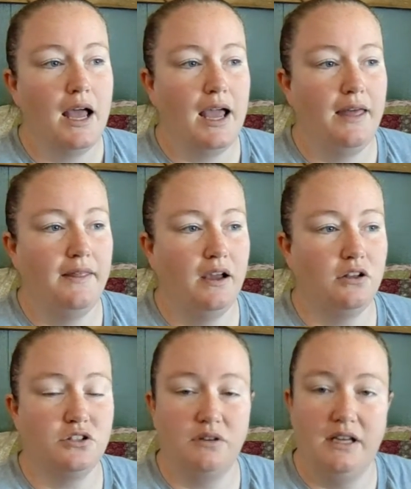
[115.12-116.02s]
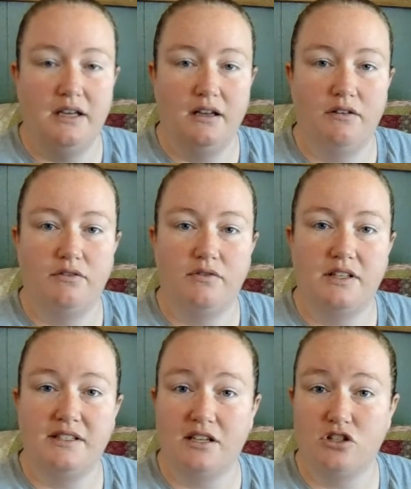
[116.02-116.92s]
and they also have a
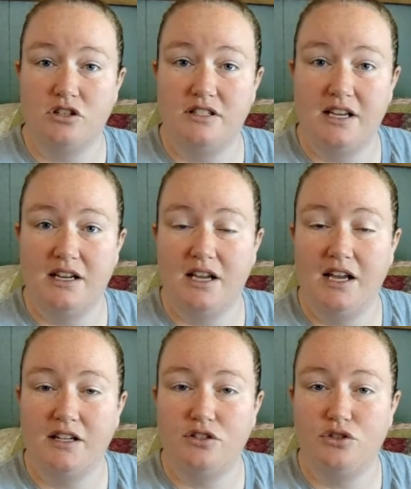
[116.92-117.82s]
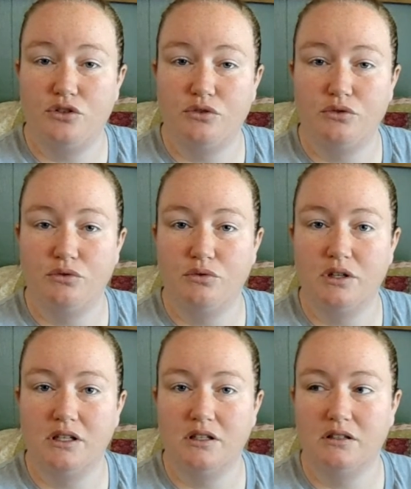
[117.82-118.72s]
section dedicated to
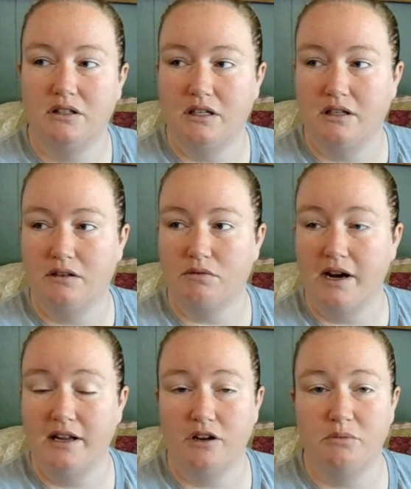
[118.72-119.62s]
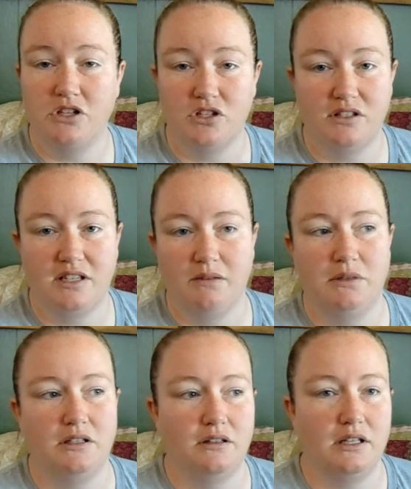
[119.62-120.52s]
writing your mission
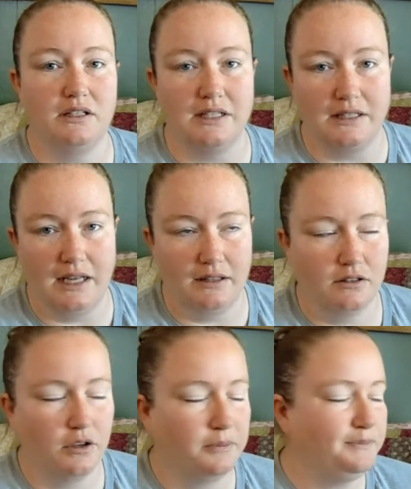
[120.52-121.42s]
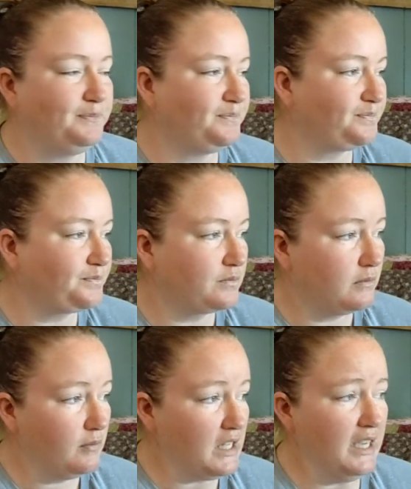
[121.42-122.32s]
statement and things like that. So
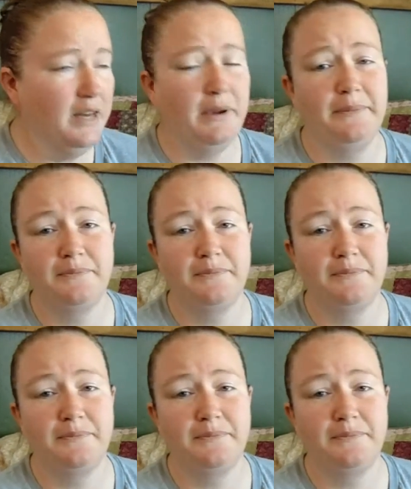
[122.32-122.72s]
anyway,